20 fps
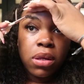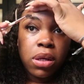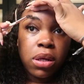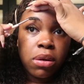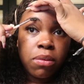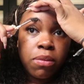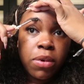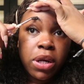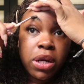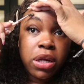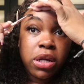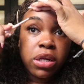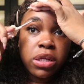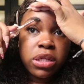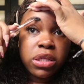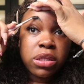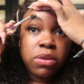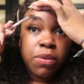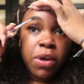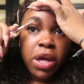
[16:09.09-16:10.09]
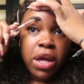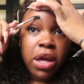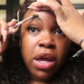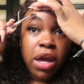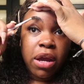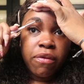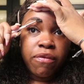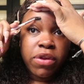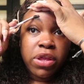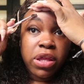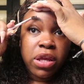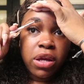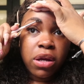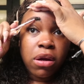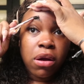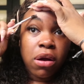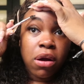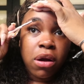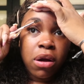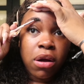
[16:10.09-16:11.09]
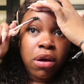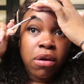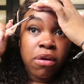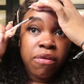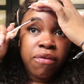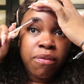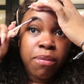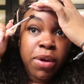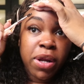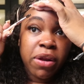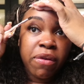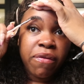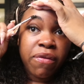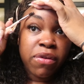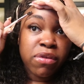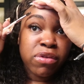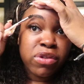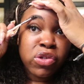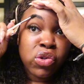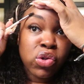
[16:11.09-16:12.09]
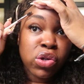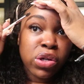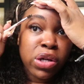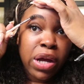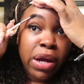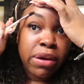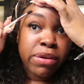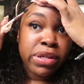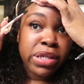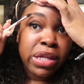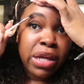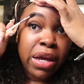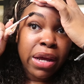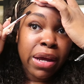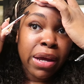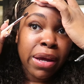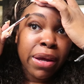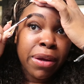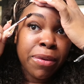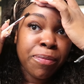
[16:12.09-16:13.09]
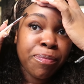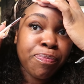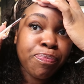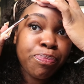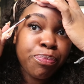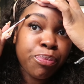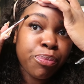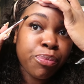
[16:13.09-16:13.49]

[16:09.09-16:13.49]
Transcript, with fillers: Getting ready to sweat everything off, but it feels good outside.